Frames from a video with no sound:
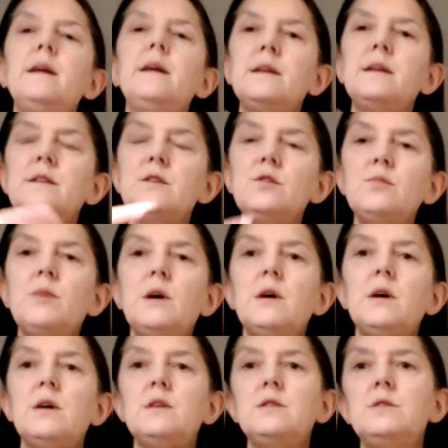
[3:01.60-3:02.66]
I did 2
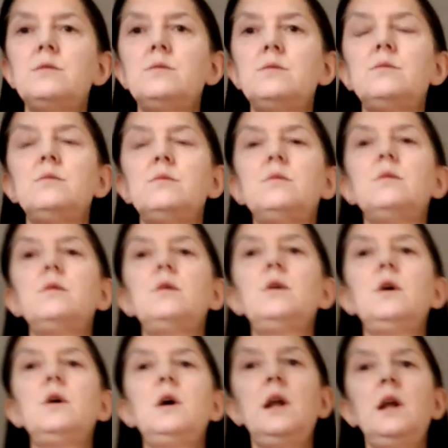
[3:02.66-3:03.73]
bars,
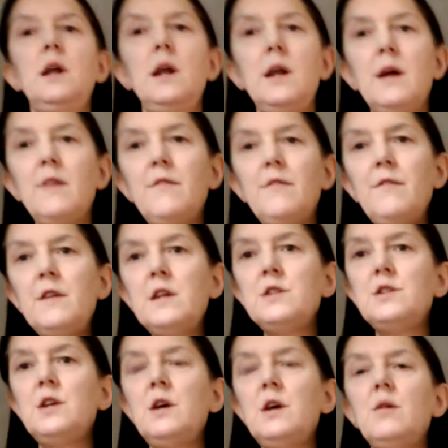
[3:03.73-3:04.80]
and I
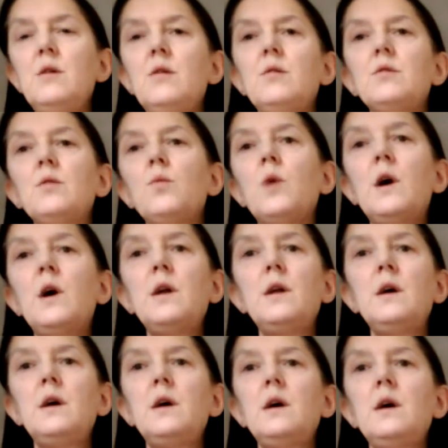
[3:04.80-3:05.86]
finished it on the 1,
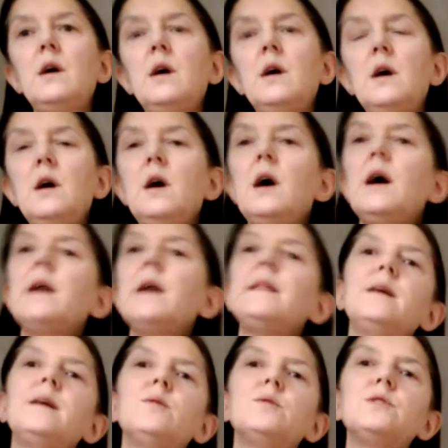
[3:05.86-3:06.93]
and
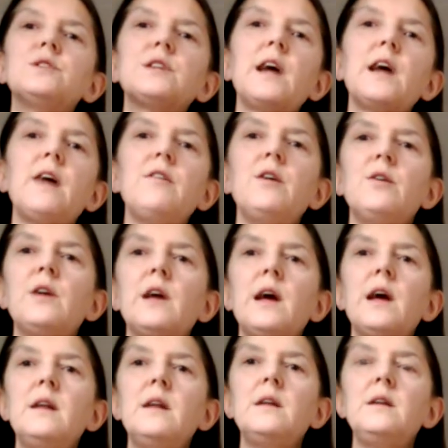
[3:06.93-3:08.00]
then it will just carry on
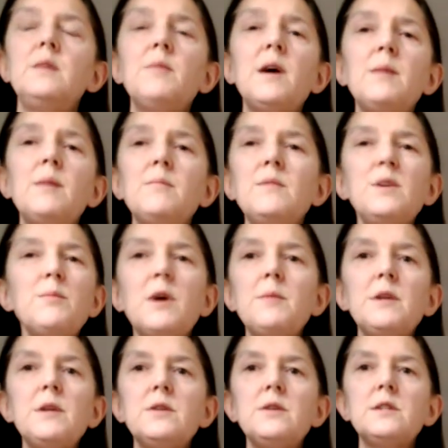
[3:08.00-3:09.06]
again. You might
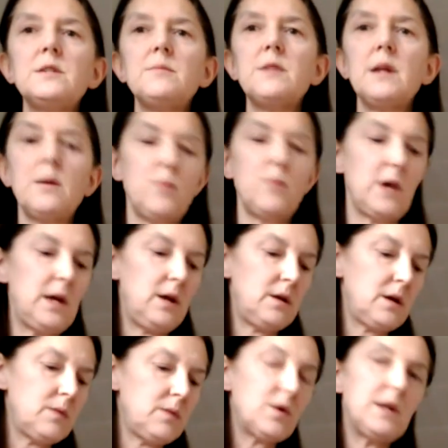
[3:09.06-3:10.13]
be doing something where you
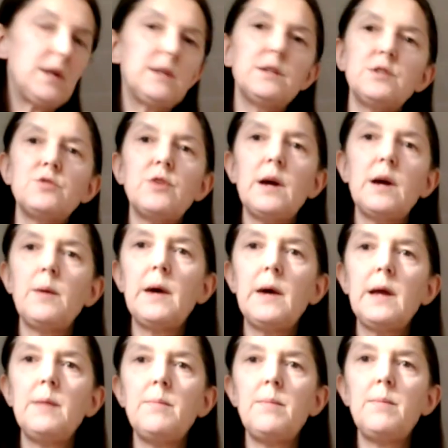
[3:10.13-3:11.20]
don't want it to straight
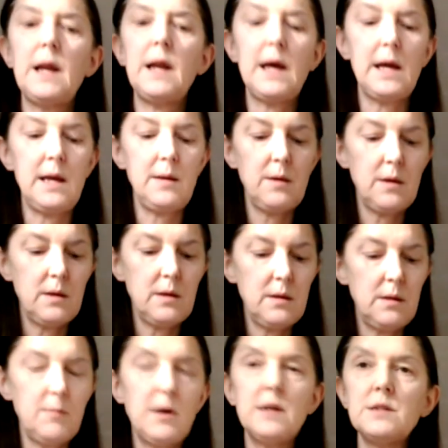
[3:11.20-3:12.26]
away play, and
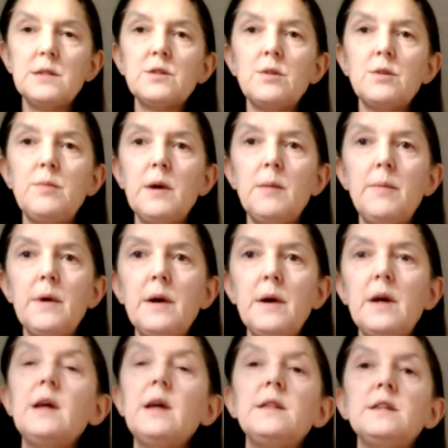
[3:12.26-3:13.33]
you might stop it,
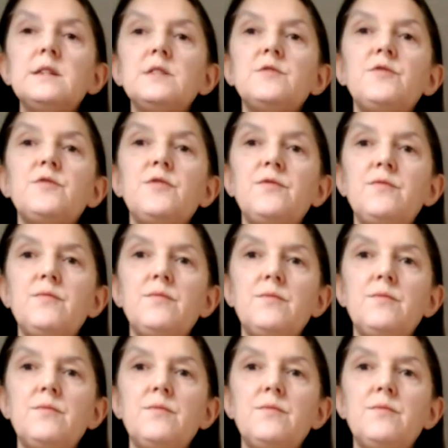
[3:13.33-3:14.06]
but this is